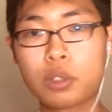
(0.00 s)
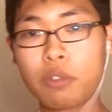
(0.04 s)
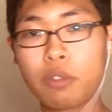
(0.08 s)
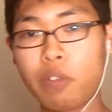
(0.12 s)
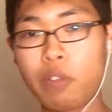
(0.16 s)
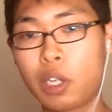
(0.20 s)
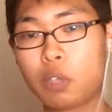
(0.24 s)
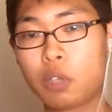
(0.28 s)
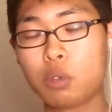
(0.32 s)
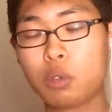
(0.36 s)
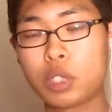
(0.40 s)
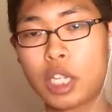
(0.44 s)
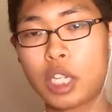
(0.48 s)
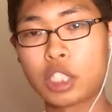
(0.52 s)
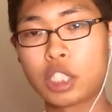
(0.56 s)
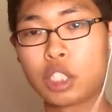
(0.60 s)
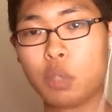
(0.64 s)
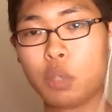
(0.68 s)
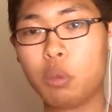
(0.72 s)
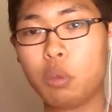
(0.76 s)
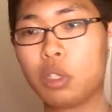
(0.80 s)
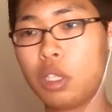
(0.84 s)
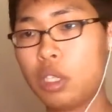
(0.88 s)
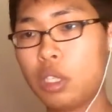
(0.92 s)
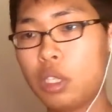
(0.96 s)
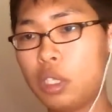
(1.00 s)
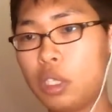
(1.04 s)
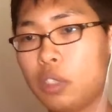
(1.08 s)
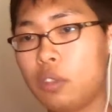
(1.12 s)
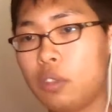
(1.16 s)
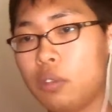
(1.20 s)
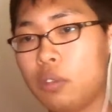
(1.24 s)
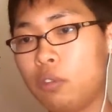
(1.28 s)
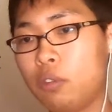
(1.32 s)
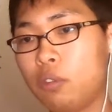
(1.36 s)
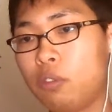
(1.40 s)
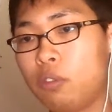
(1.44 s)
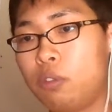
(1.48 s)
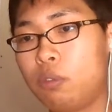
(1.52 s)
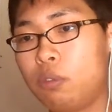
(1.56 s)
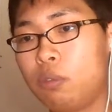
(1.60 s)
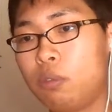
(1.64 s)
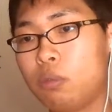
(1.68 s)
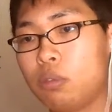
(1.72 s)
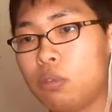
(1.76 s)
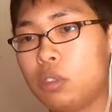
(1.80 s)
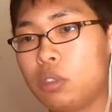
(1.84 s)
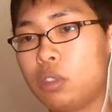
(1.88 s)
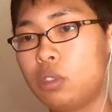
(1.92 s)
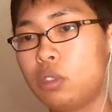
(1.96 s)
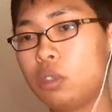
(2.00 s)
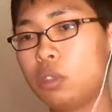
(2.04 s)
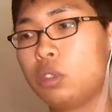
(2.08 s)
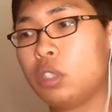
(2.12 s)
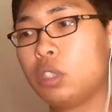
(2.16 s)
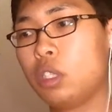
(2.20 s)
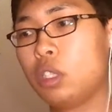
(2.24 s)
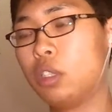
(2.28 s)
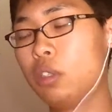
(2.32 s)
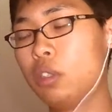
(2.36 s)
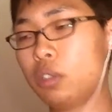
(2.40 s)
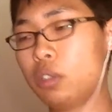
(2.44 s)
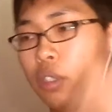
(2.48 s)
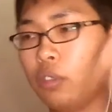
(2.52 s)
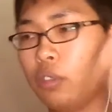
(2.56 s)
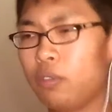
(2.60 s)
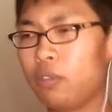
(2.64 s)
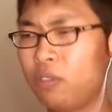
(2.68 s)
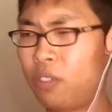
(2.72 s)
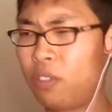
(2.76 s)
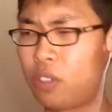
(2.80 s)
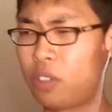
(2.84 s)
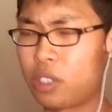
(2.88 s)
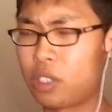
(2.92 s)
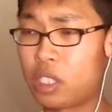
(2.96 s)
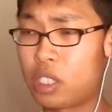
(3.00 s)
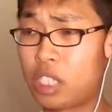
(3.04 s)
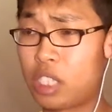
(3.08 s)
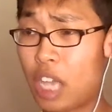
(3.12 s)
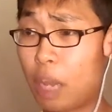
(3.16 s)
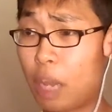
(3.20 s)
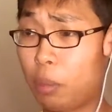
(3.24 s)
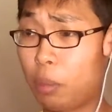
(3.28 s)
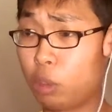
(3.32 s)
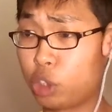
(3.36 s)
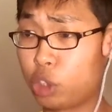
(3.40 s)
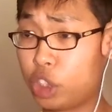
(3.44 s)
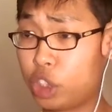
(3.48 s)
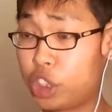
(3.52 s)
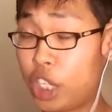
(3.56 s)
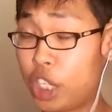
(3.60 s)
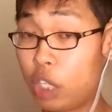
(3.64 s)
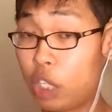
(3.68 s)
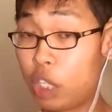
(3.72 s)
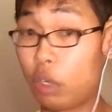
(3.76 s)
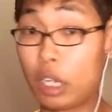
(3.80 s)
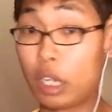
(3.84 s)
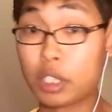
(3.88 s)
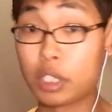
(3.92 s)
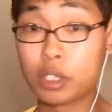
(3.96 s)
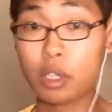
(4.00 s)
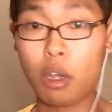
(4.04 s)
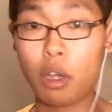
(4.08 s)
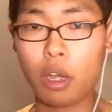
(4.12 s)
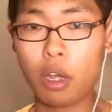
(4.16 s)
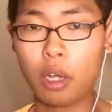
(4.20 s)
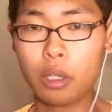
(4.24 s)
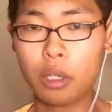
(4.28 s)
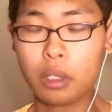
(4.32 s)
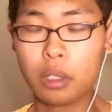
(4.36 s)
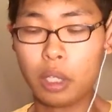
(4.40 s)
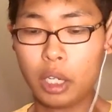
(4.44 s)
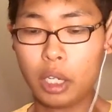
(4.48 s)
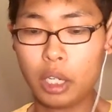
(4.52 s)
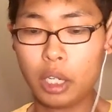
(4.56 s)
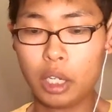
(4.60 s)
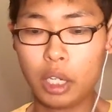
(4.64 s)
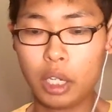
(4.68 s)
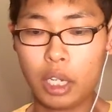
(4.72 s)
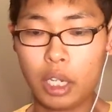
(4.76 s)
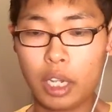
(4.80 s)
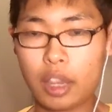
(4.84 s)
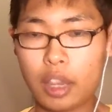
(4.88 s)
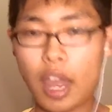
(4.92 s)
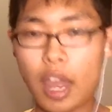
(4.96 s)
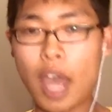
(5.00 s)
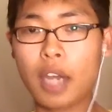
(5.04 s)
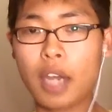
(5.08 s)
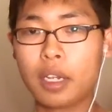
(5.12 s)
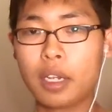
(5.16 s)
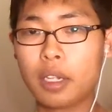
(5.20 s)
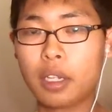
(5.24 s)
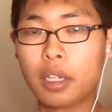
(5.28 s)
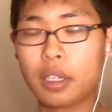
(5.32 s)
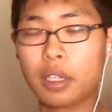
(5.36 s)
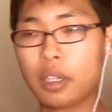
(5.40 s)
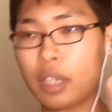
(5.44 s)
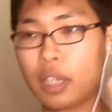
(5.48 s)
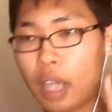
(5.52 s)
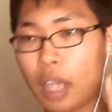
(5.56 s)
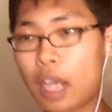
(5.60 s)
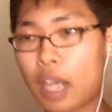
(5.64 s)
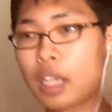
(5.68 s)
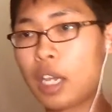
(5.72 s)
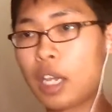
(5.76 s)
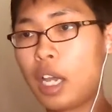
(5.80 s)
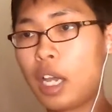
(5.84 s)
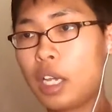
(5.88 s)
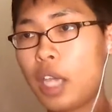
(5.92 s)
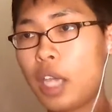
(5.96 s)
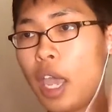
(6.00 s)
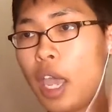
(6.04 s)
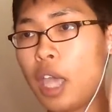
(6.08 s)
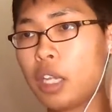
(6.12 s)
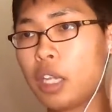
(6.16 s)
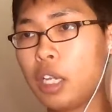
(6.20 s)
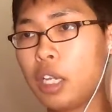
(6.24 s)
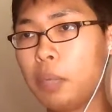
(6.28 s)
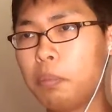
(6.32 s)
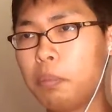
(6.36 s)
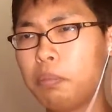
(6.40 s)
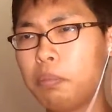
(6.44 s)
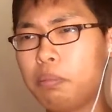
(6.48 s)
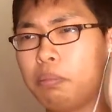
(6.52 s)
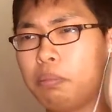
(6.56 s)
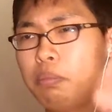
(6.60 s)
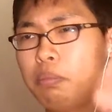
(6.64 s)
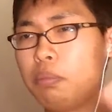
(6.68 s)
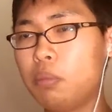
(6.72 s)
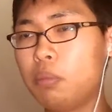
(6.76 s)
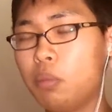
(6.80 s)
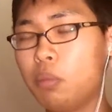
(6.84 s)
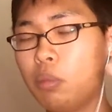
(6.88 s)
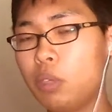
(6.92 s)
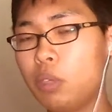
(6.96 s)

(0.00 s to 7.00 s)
Force Fire was actually one of the first stop motion channel I saw. That guy and